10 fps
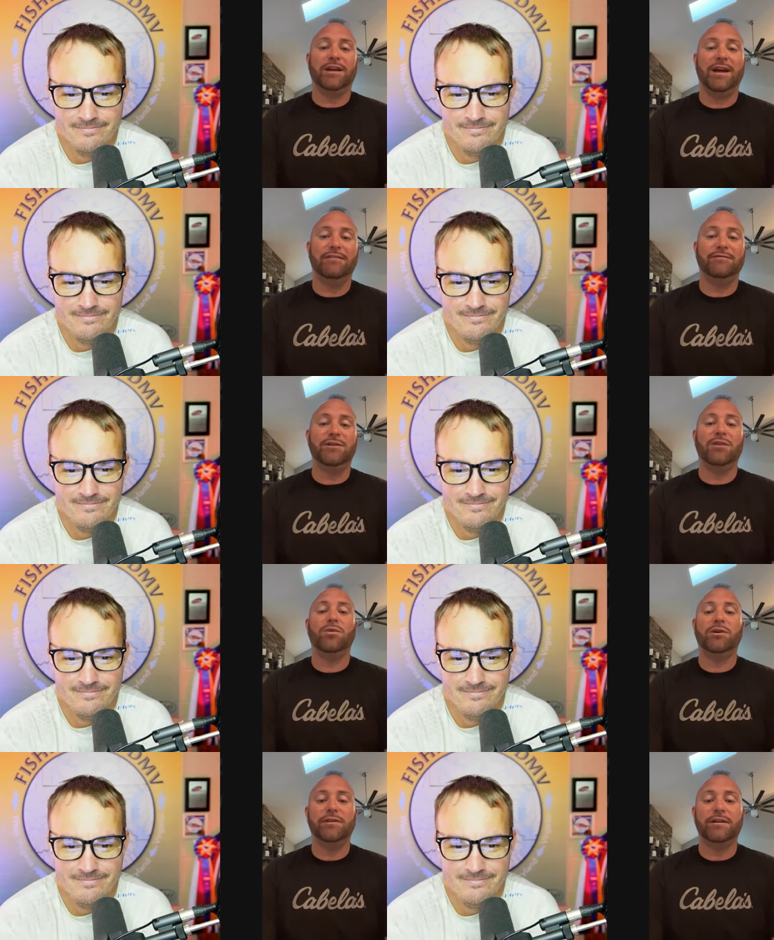Speaker 1: to have
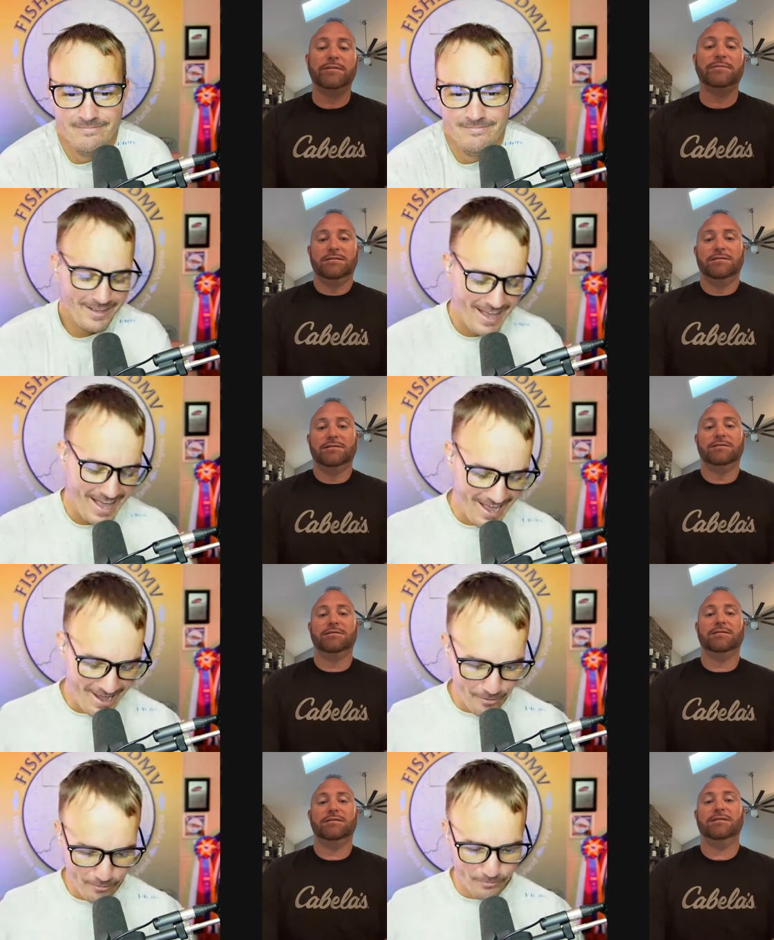done well there.
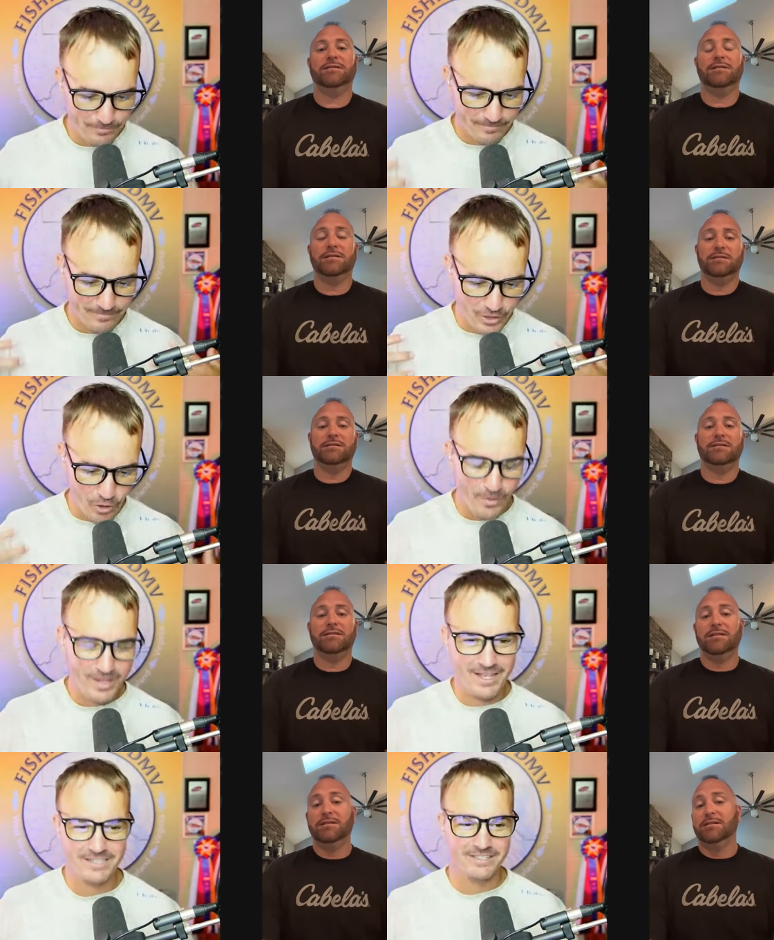
Speaker 2: How, going
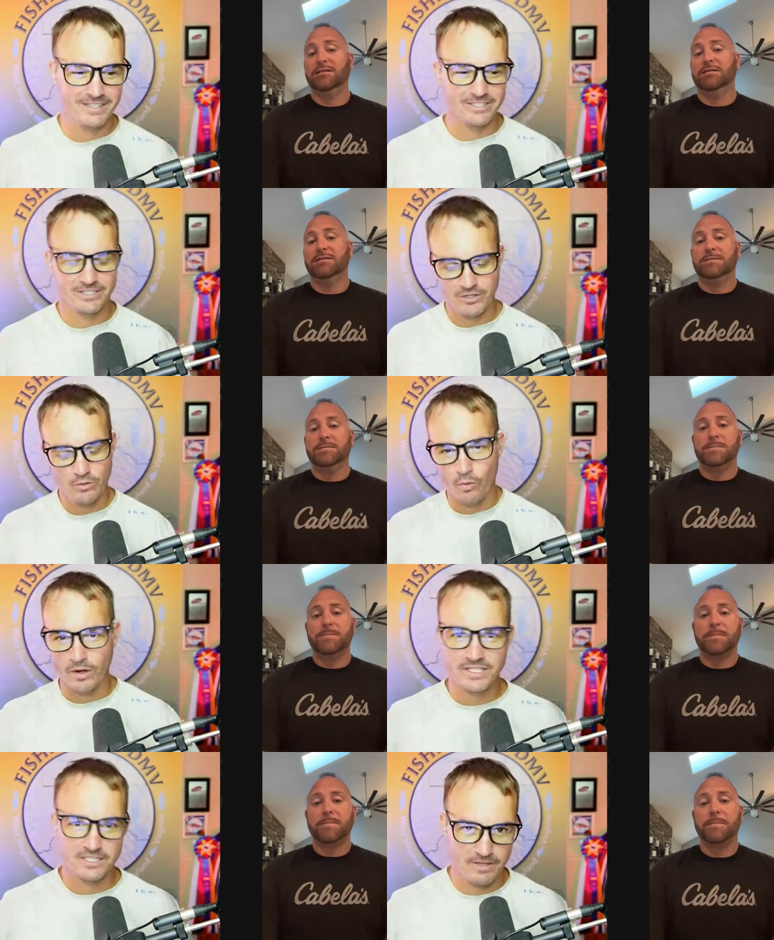into this, you
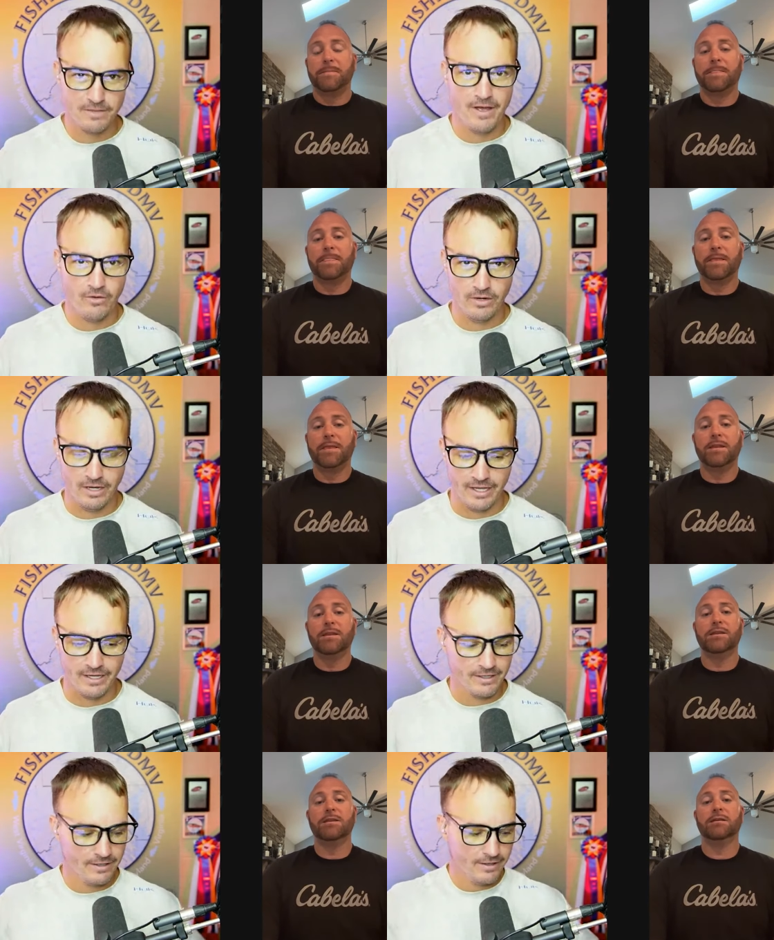won Smith Mountain
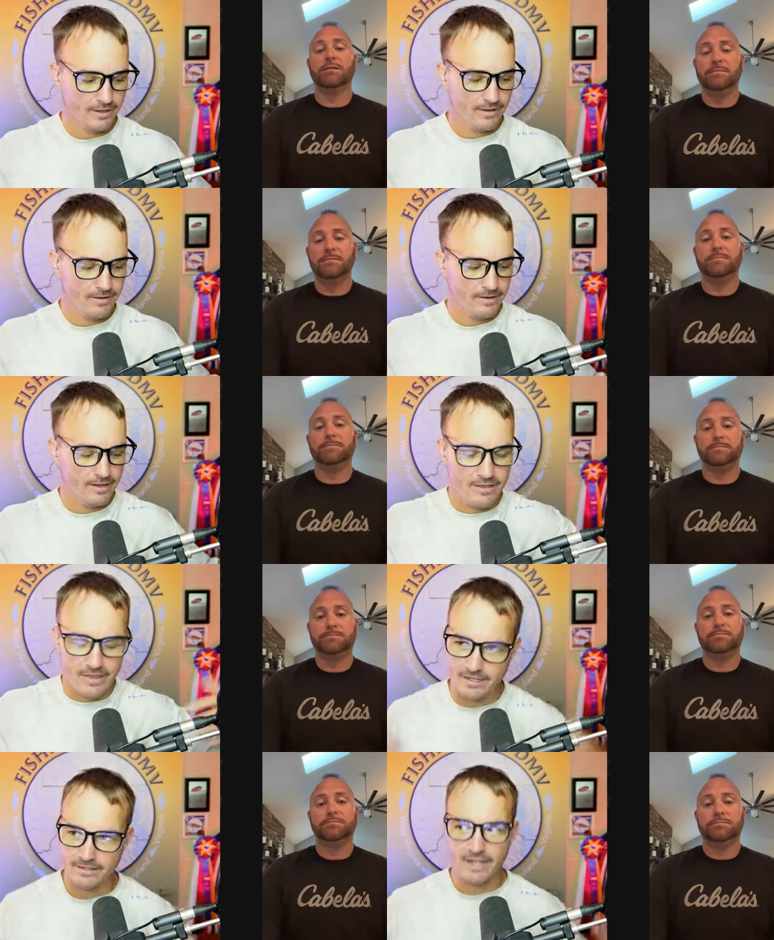Lake.
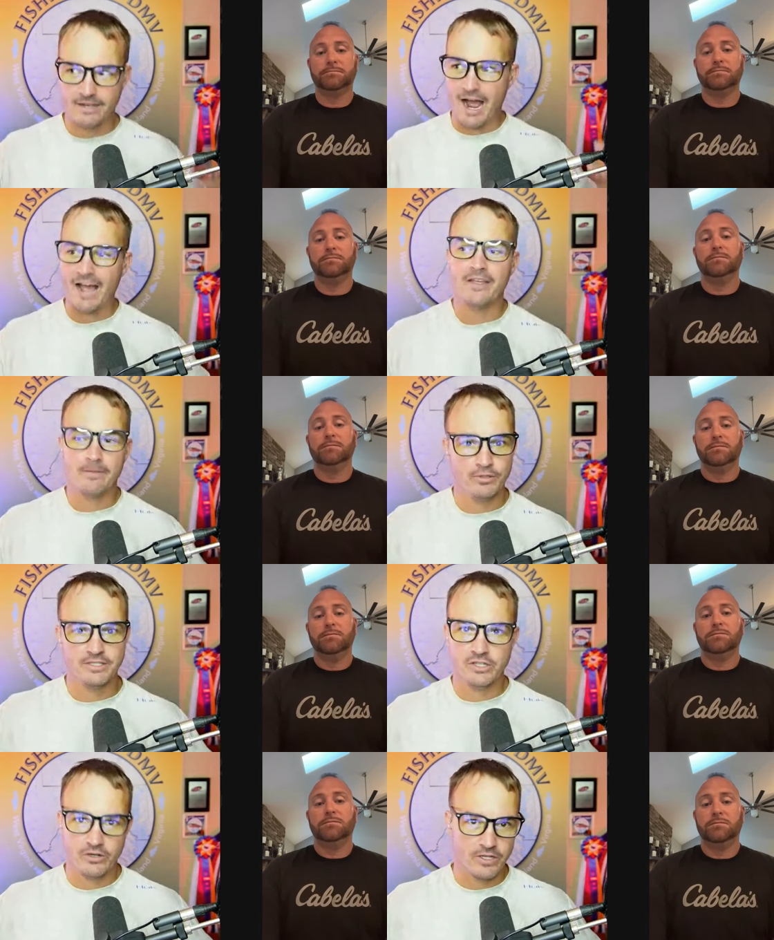It it I think it puts
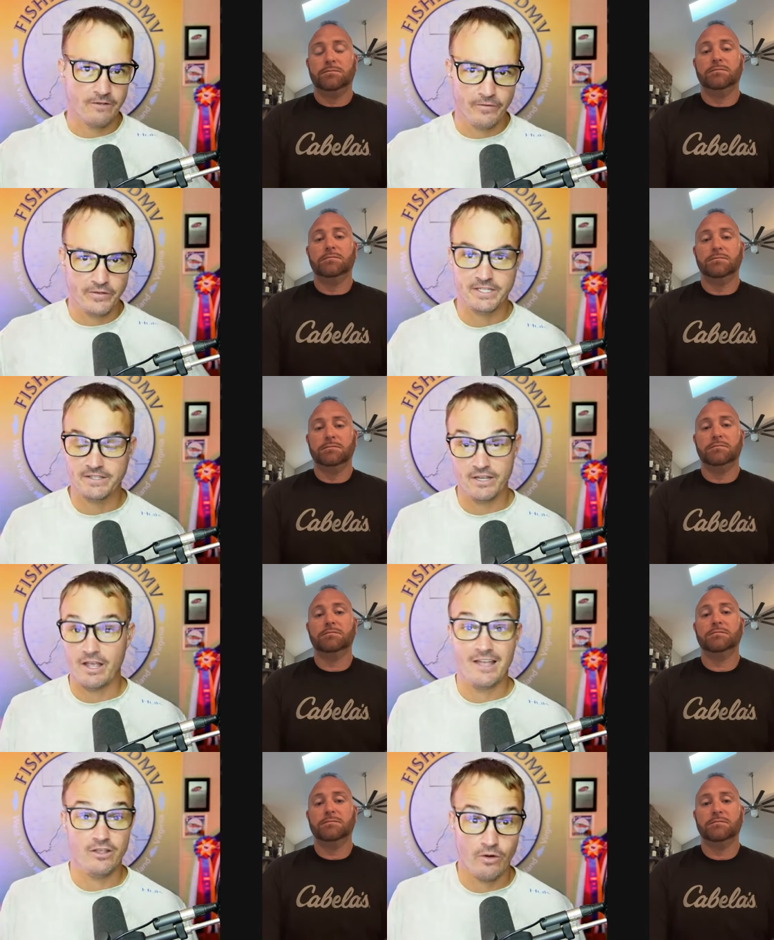the jitters off for the season that you
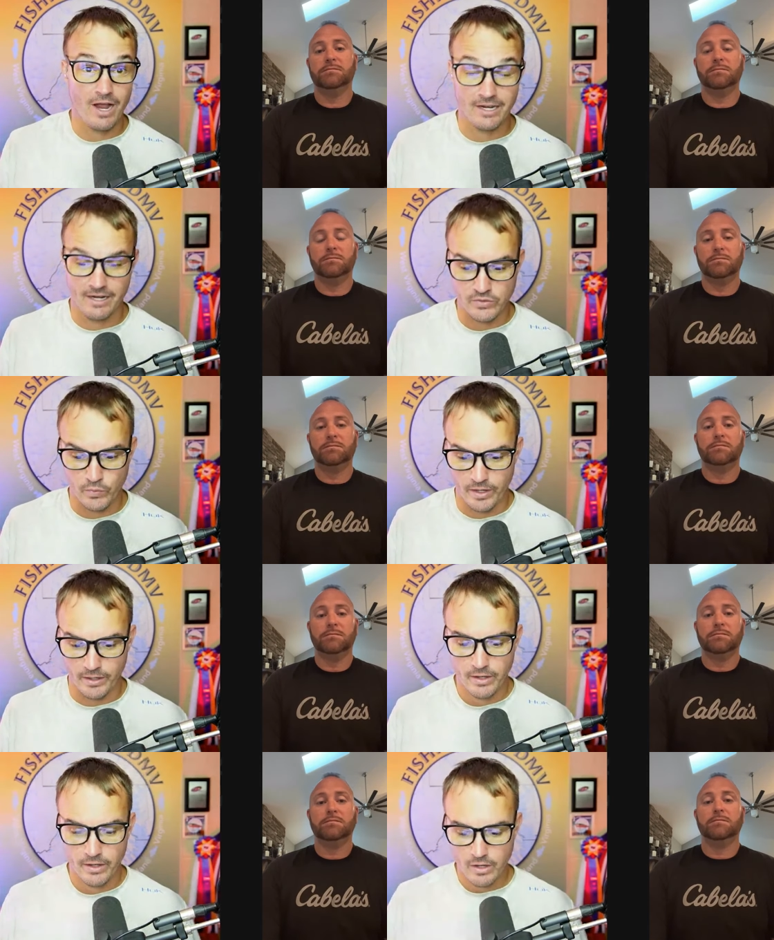ha you crack a nice
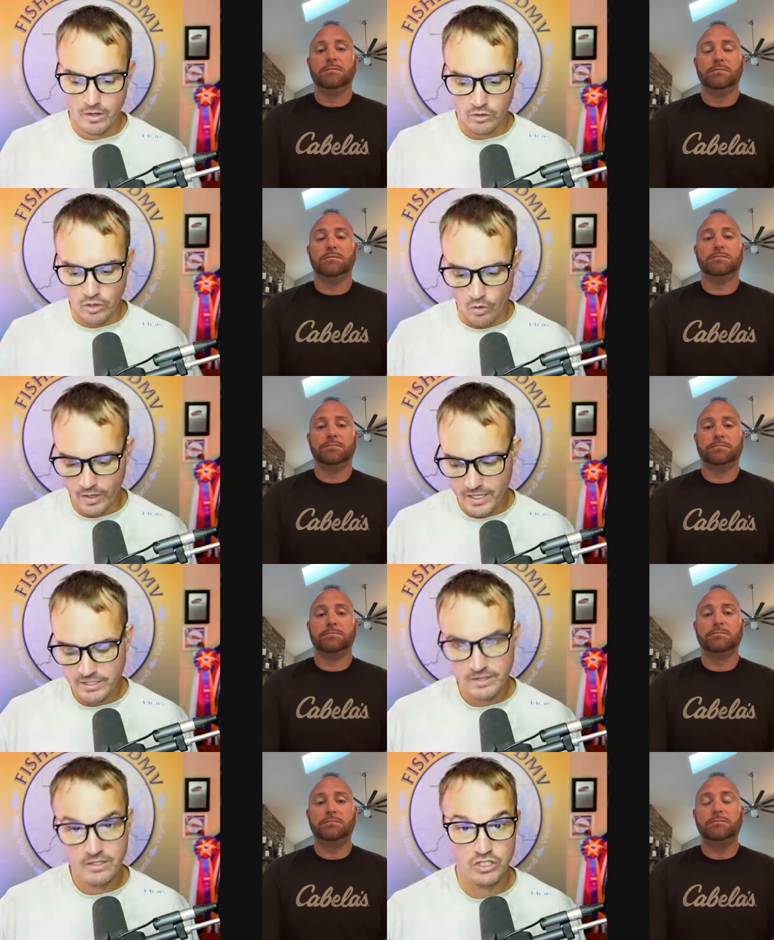win. Going
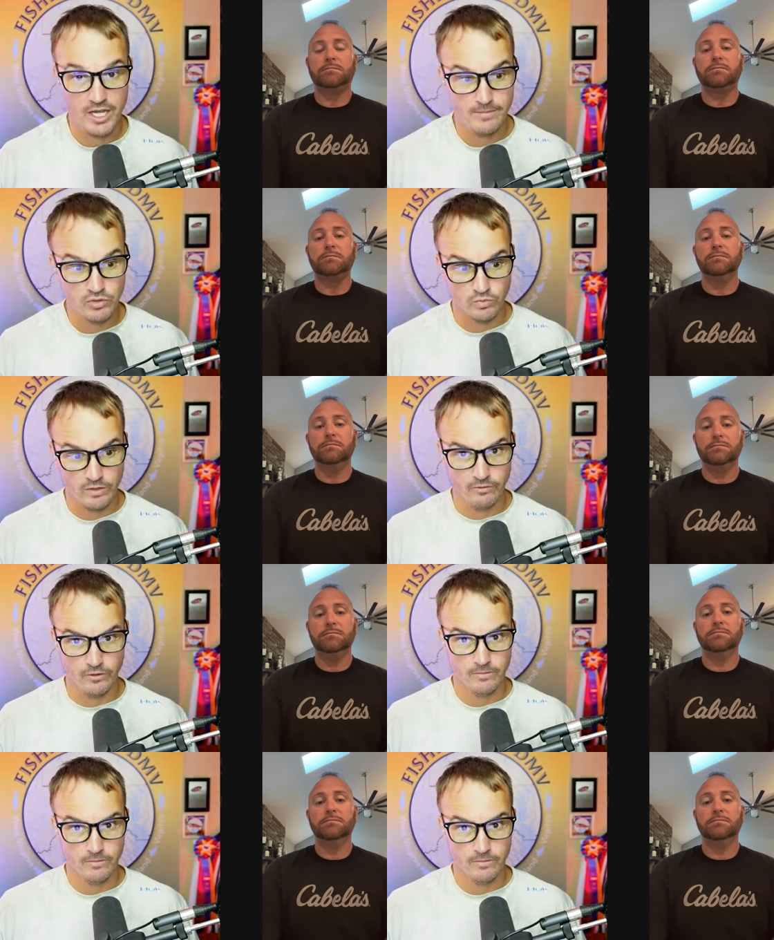into the James River,